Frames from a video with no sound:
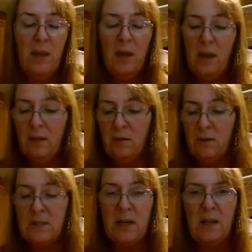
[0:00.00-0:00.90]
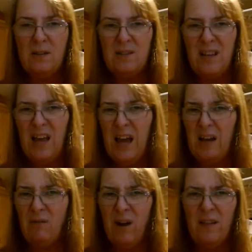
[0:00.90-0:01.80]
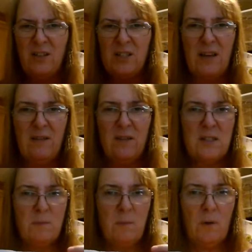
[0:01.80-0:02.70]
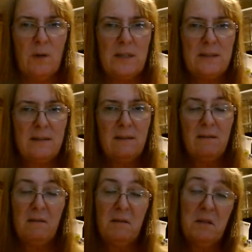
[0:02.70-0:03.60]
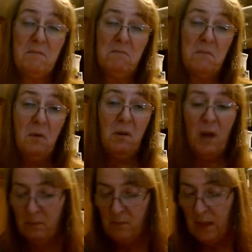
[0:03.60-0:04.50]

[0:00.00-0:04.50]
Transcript: And he looked down and he goes, I'd rather just have the small ones. Mm, okay.